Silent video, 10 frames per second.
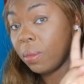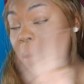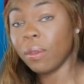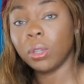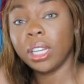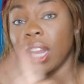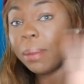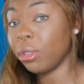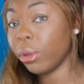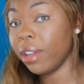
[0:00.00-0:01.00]
I've only
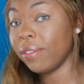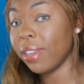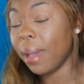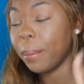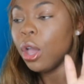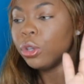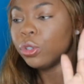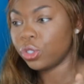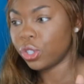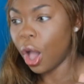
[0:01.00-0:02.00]
named three of them.
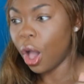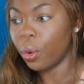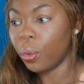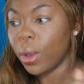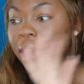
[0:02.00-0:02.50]
So